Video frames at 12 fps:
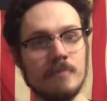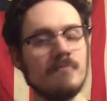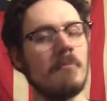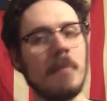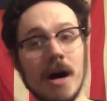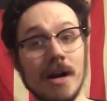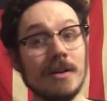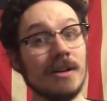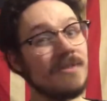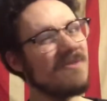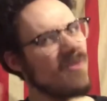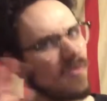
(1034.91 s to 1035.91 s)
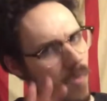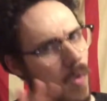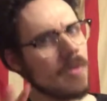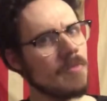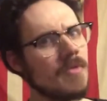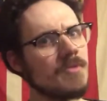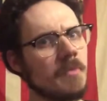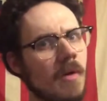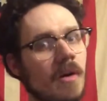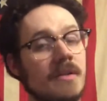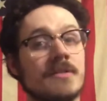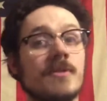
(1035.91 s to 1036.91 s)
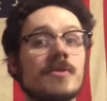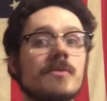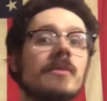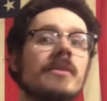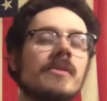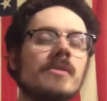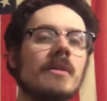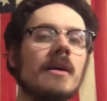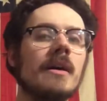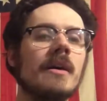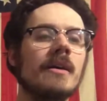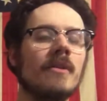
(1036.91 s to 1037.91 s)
Manga, for the most part, doesn't really try,